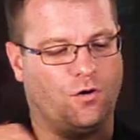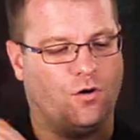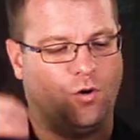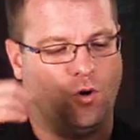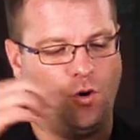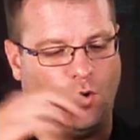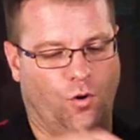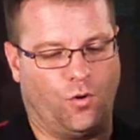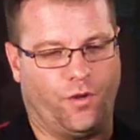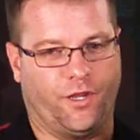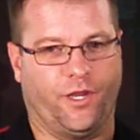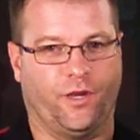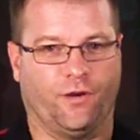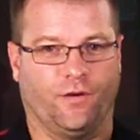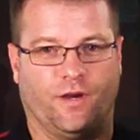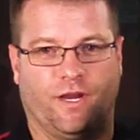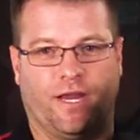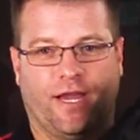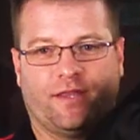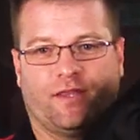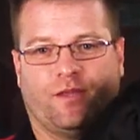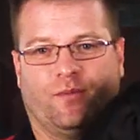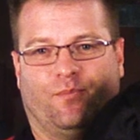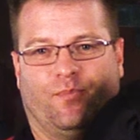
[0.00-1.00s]
hole here
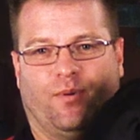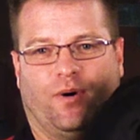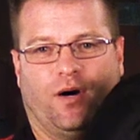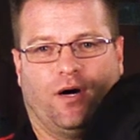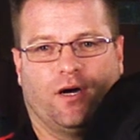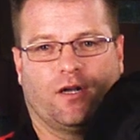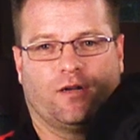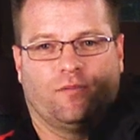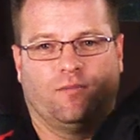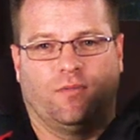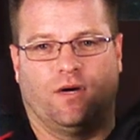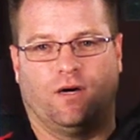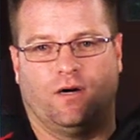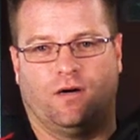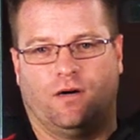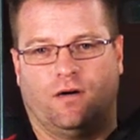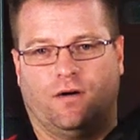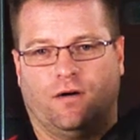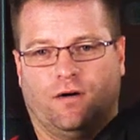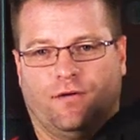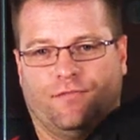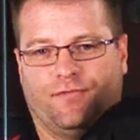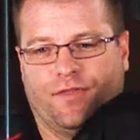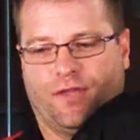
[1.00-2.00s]
at the bottom
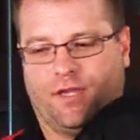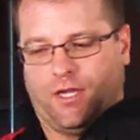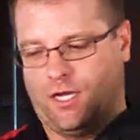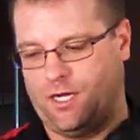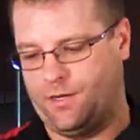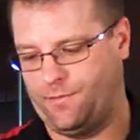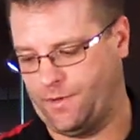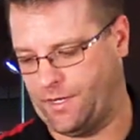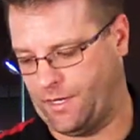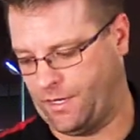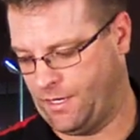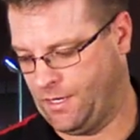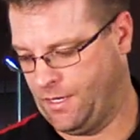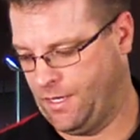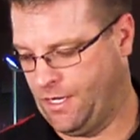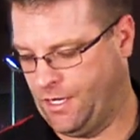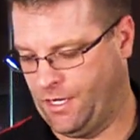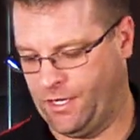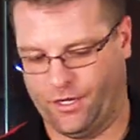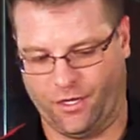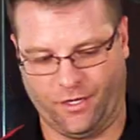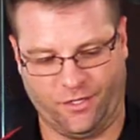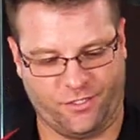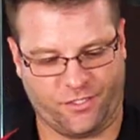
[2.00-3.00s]
of the helmet.
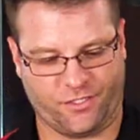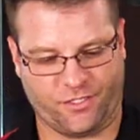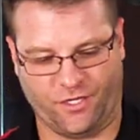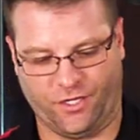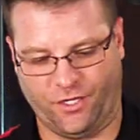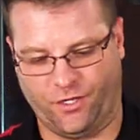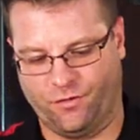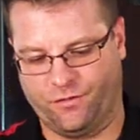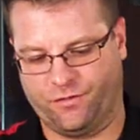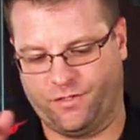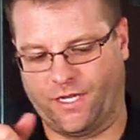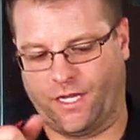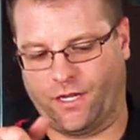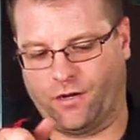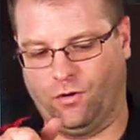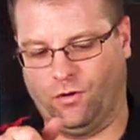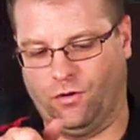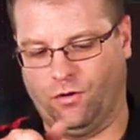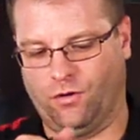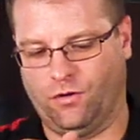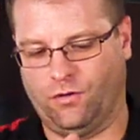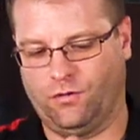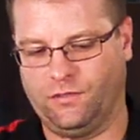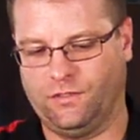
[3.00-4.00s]
You're just gonna use that
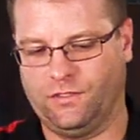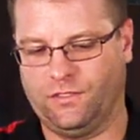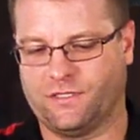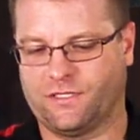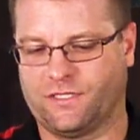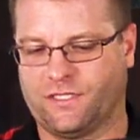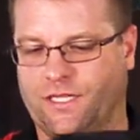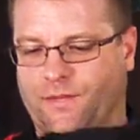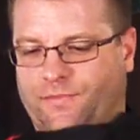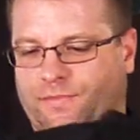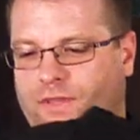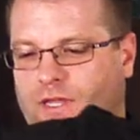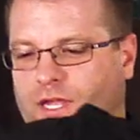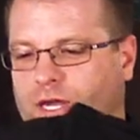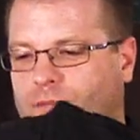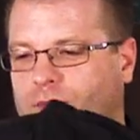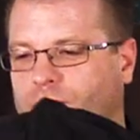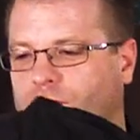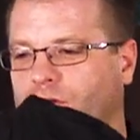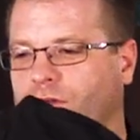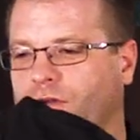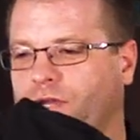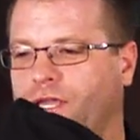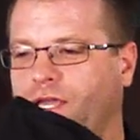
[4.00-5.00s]
hole, slip the
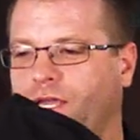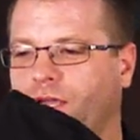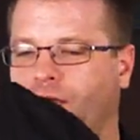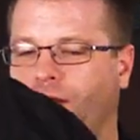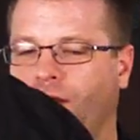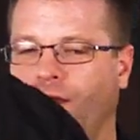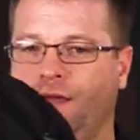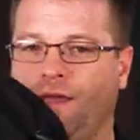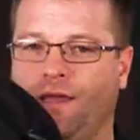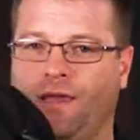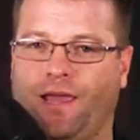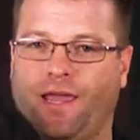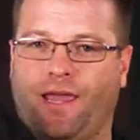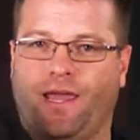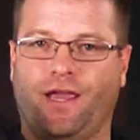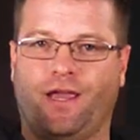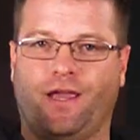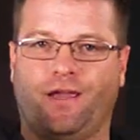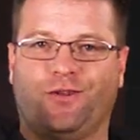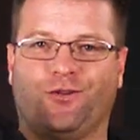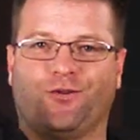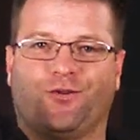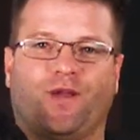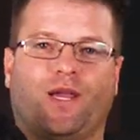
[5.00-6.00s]
helmet hook in,
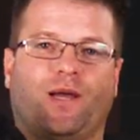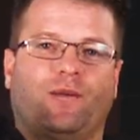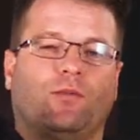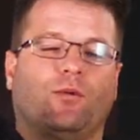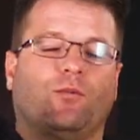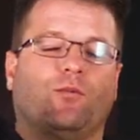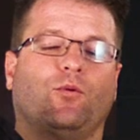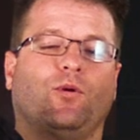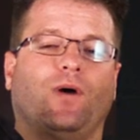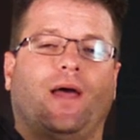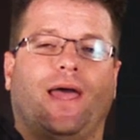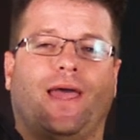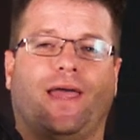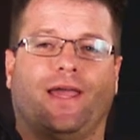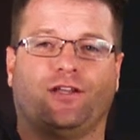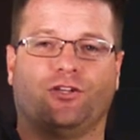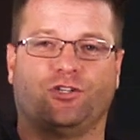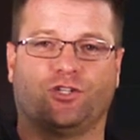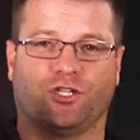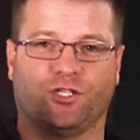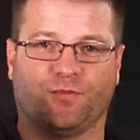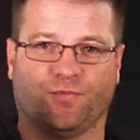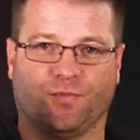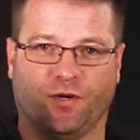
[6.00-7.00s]
and your helmet will hang
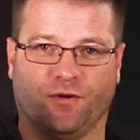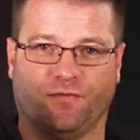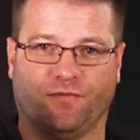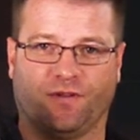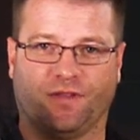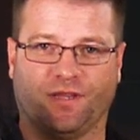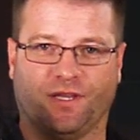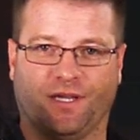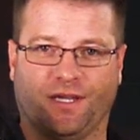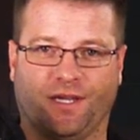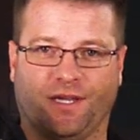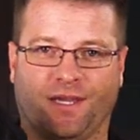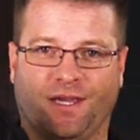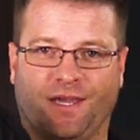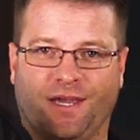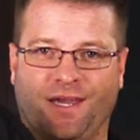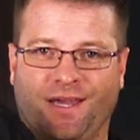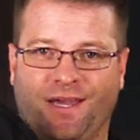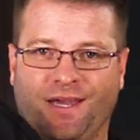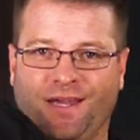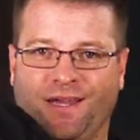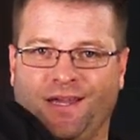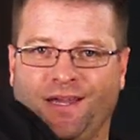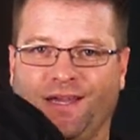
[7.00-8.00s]
just perfectly.
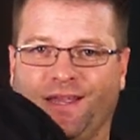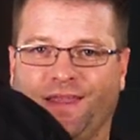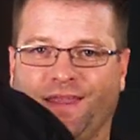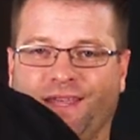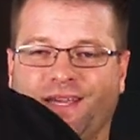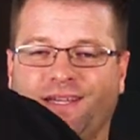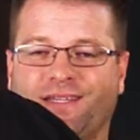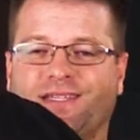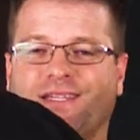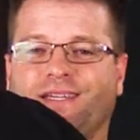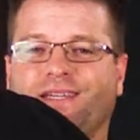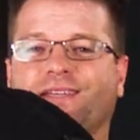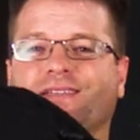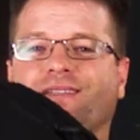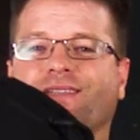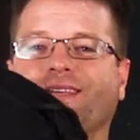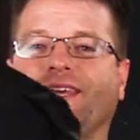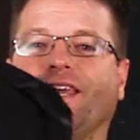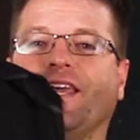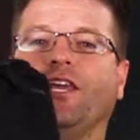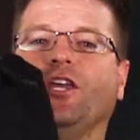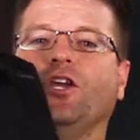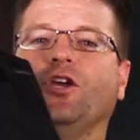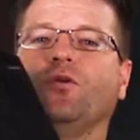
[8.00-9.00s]
This is
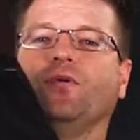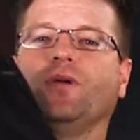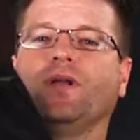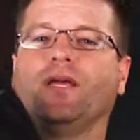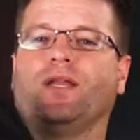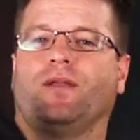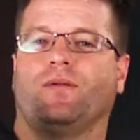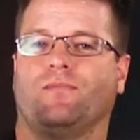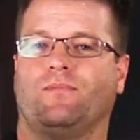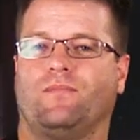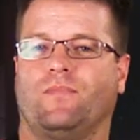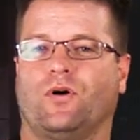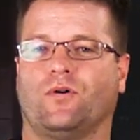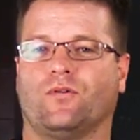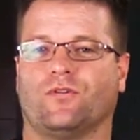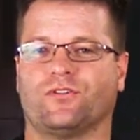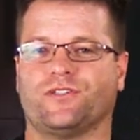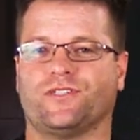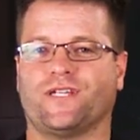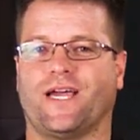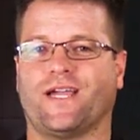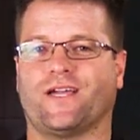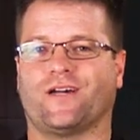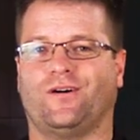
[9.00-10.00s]
the Unit
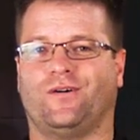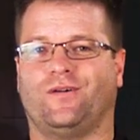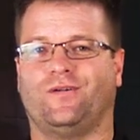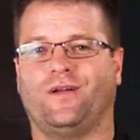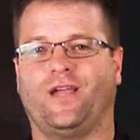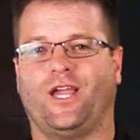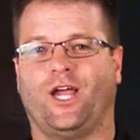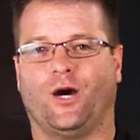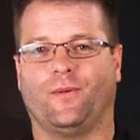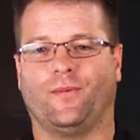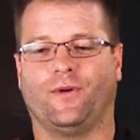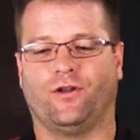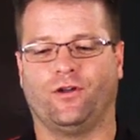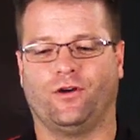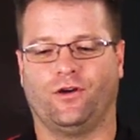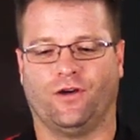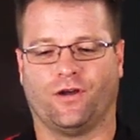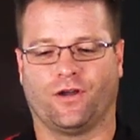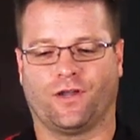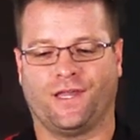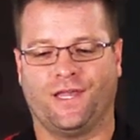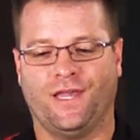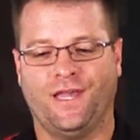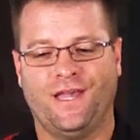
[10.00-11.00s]
Motorcycle Helmet
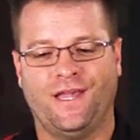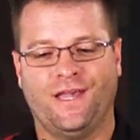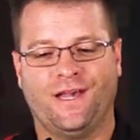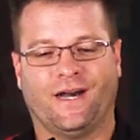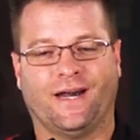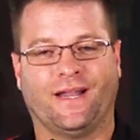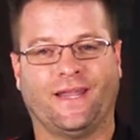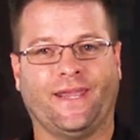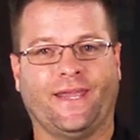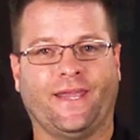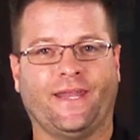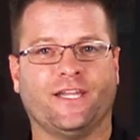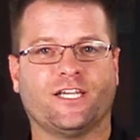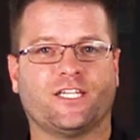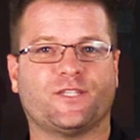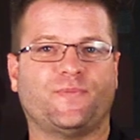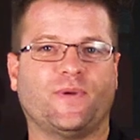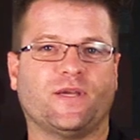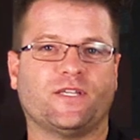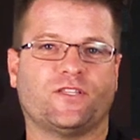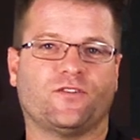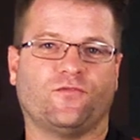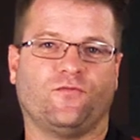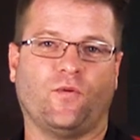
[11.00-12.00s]
Hook, an
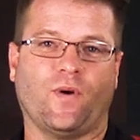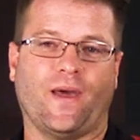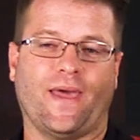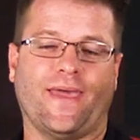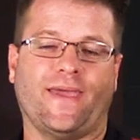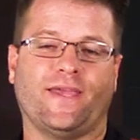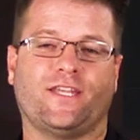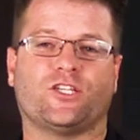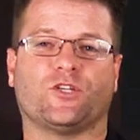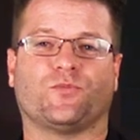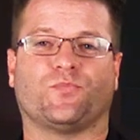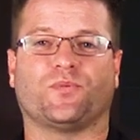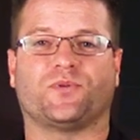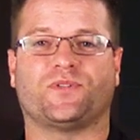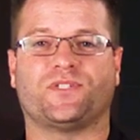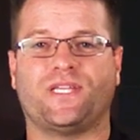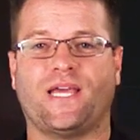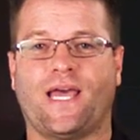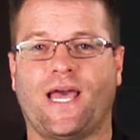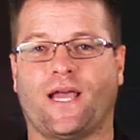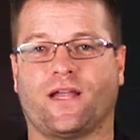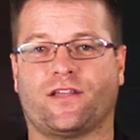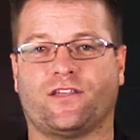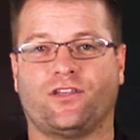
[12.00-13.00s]
inexpensive way to
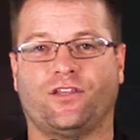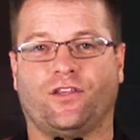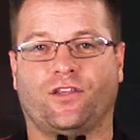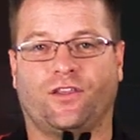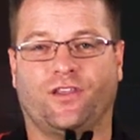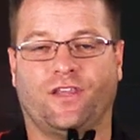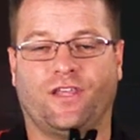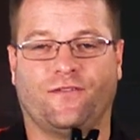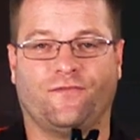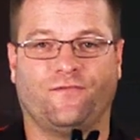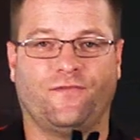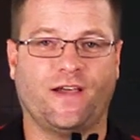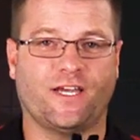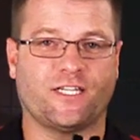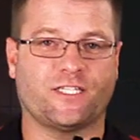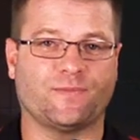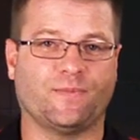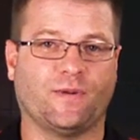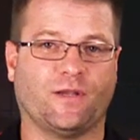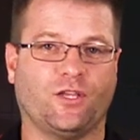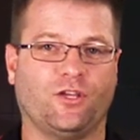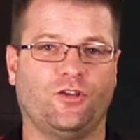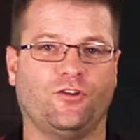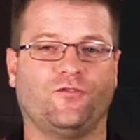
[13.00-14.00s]
protect the
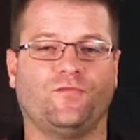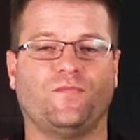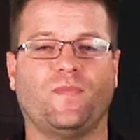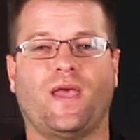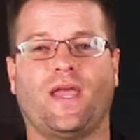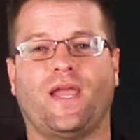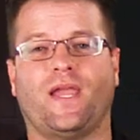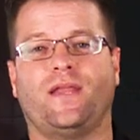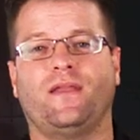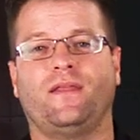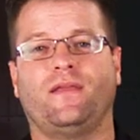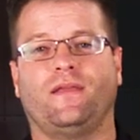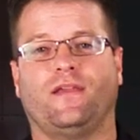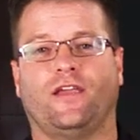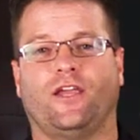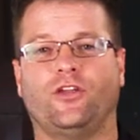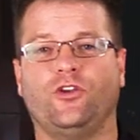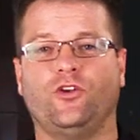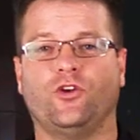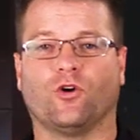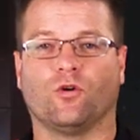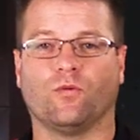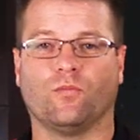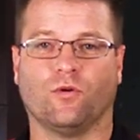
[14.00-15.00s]
investment you've made
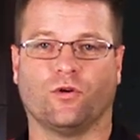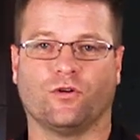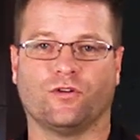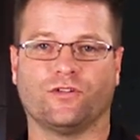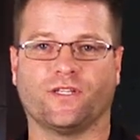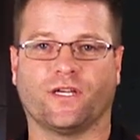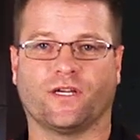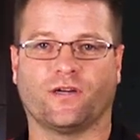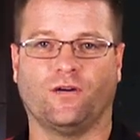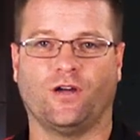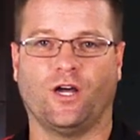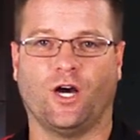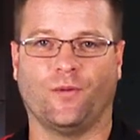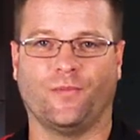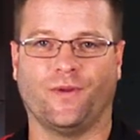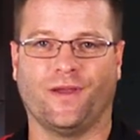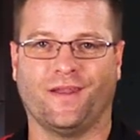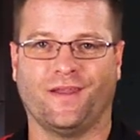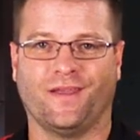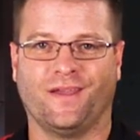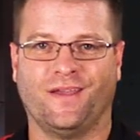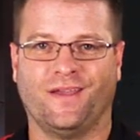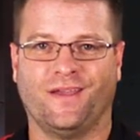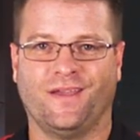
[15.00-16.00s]
in your motorcycle helmet.